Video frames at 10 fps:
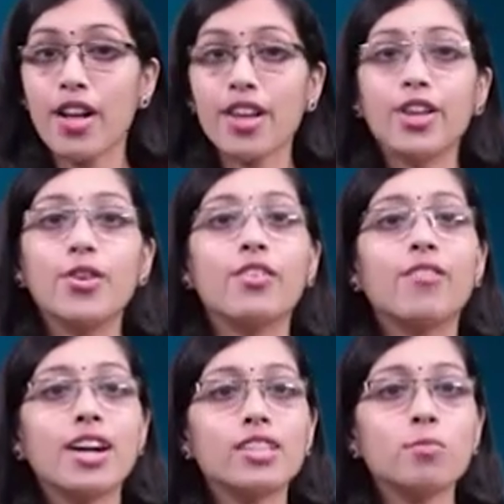you
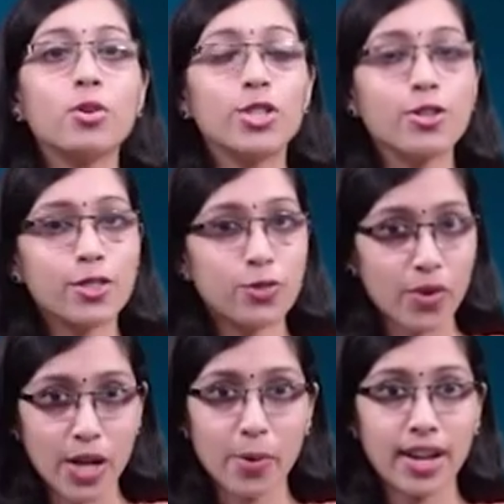revise the modules
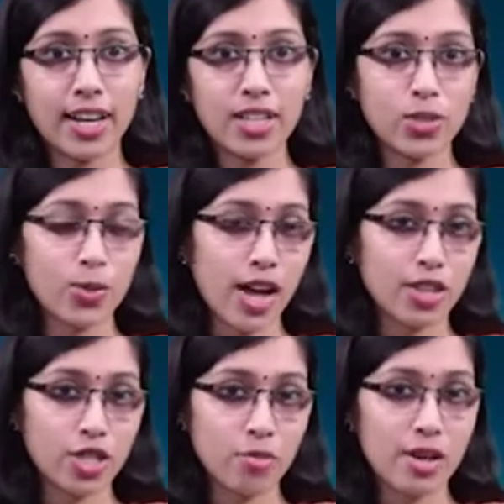frequently so
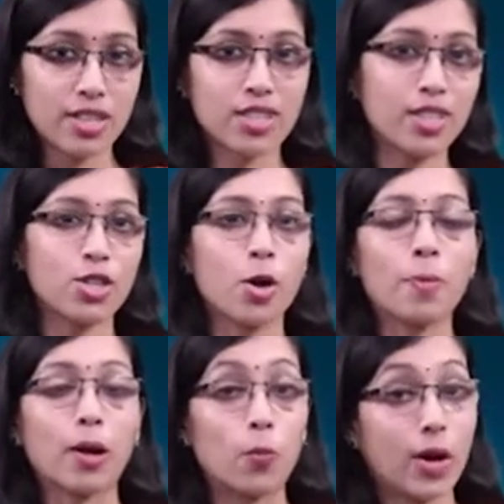that you master the
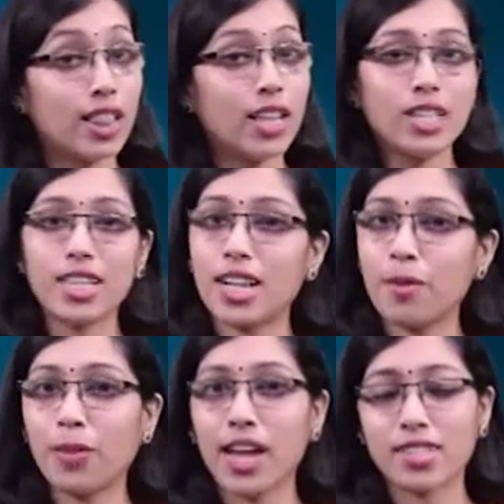topic well and take
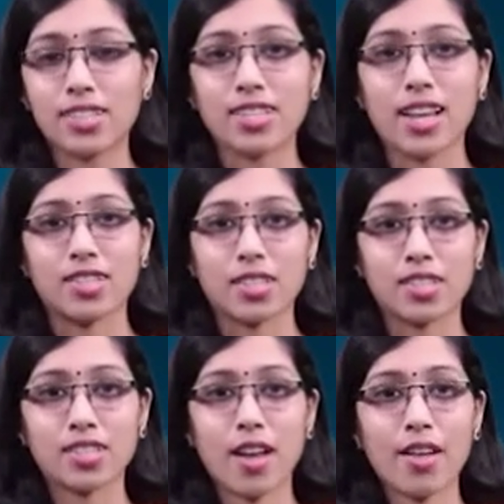up the
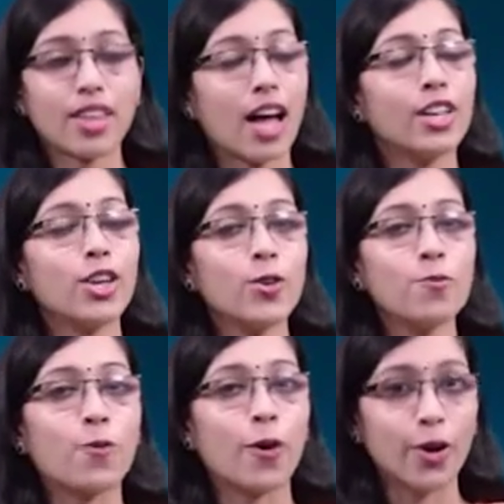exercises. Thank you
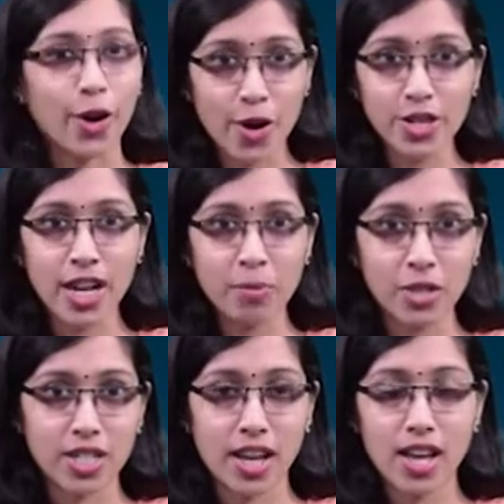for your time
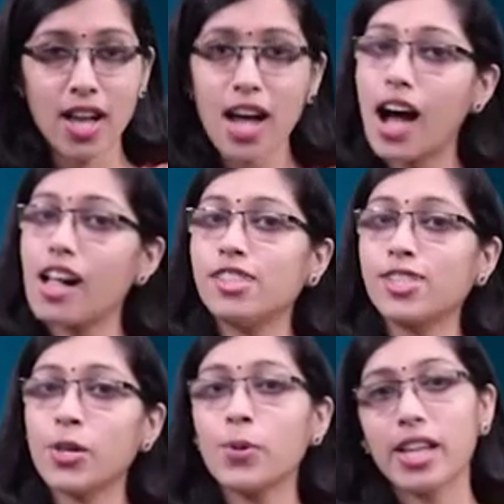today. I'll
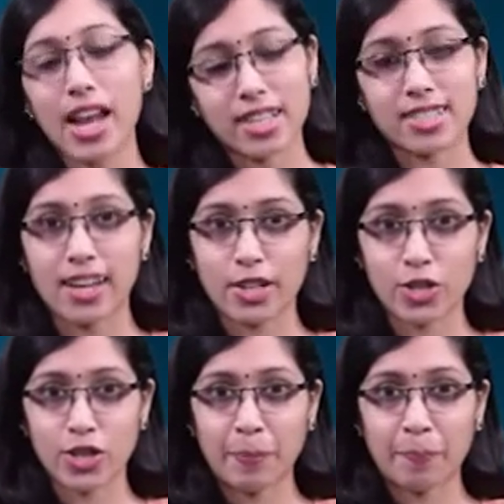see you in the next
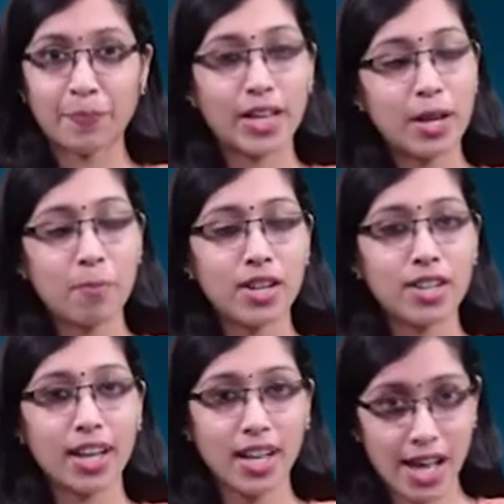lecture. Keep
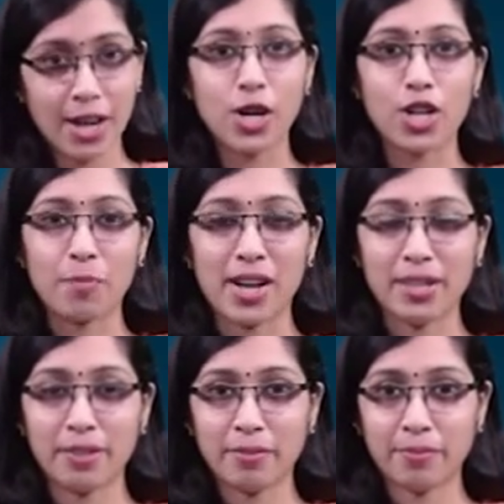learning and goodbye.